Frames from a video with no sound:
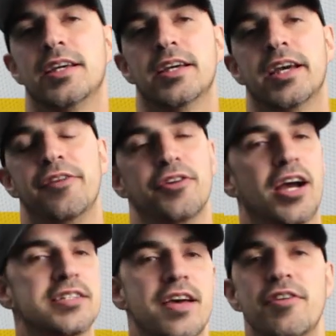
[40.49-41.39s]
And if you
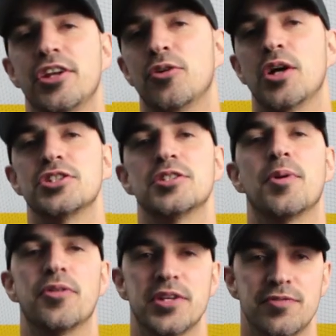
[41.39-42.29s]
guys have any questions
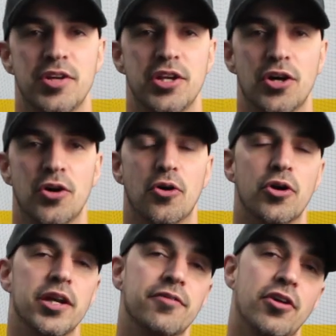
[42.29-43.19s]
about this video
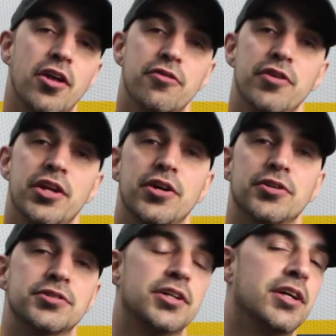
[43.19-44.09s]
or any of our other
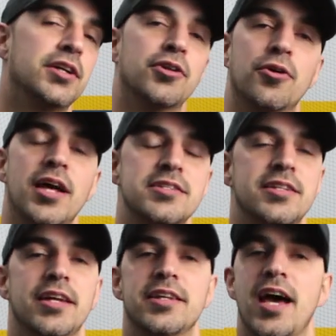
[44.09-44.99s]
videos, don't
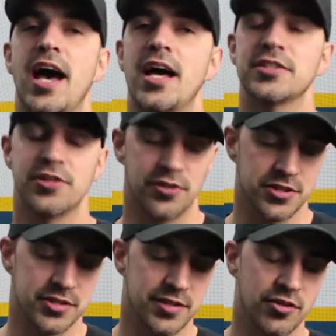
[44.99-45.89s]
hesitate to ask. You can
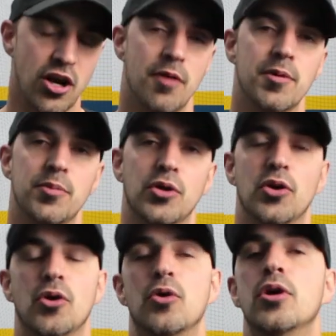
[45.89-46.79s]
just leave a comment
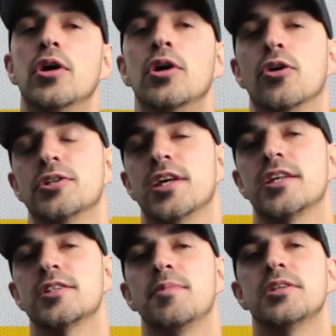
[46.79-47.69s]
below or send
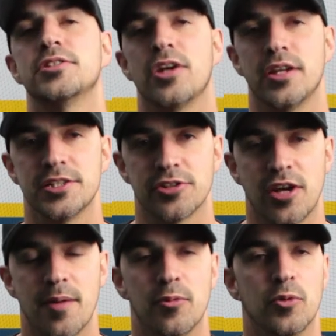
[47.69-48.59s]
us a message on
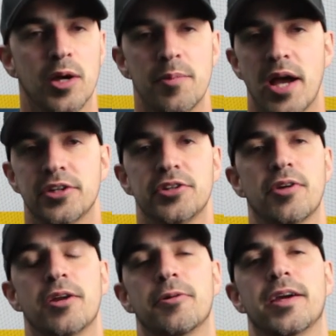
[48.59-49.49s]
Instagram and we'll get back to you
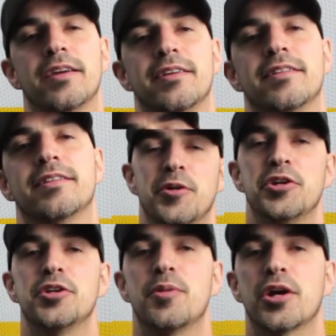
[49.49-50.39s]
right away. When
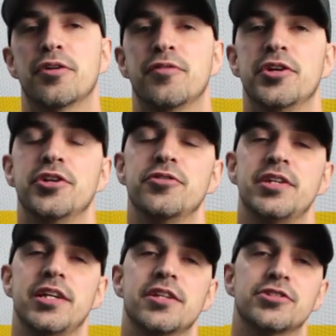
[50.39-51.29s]
you're in the market for a new
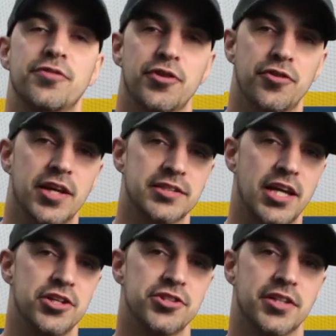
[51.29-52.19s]
tee, there's a few things
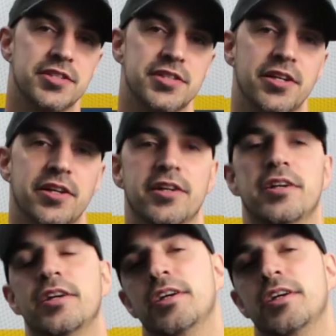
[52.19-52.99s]
that you should consider.